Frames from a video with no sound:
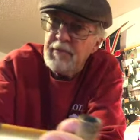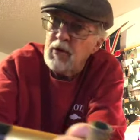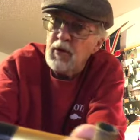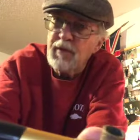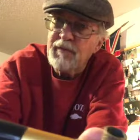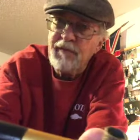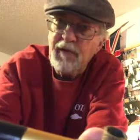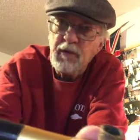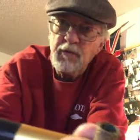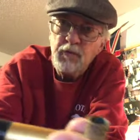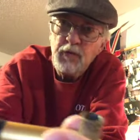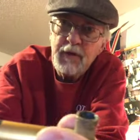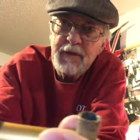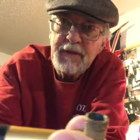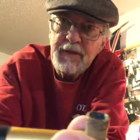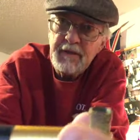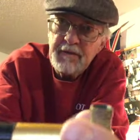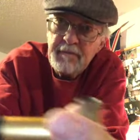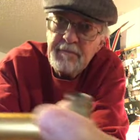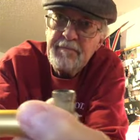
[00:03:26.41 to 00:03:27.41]
beautiful
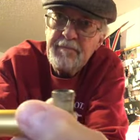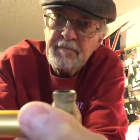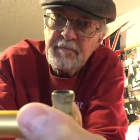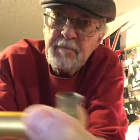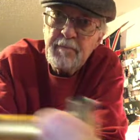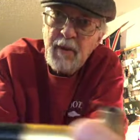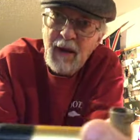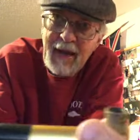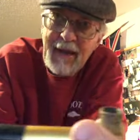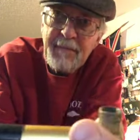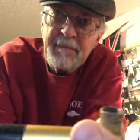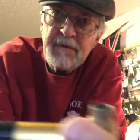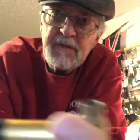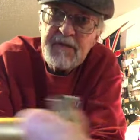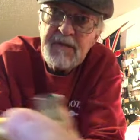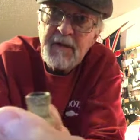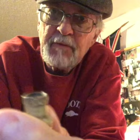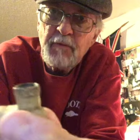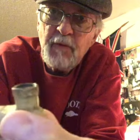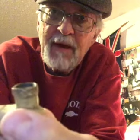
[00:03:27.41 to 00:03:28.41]
wooden
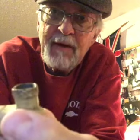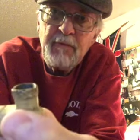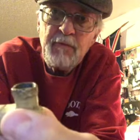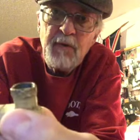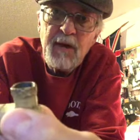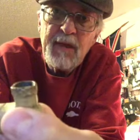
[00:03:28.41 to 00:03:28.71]
pipes that went